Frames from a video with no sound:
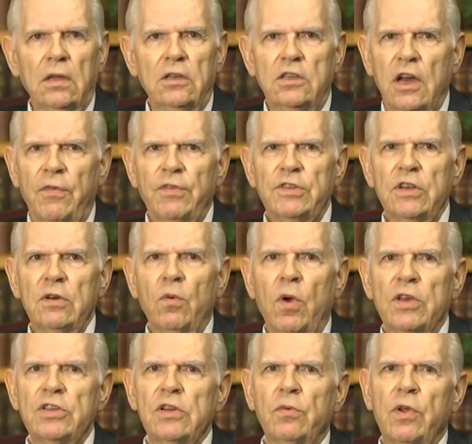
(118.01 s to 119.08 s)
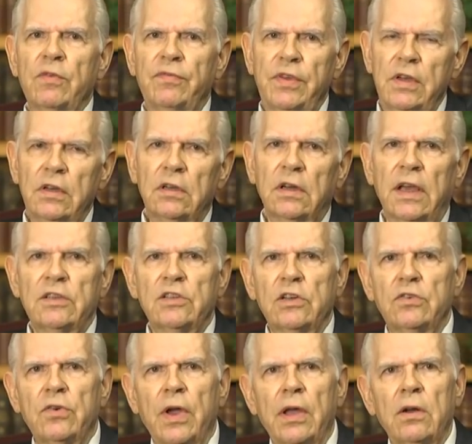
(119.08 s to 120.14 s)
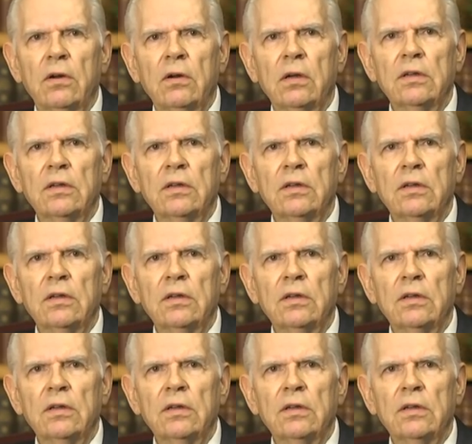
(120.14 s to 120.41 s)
Jefferson wasn't revealed as a traitor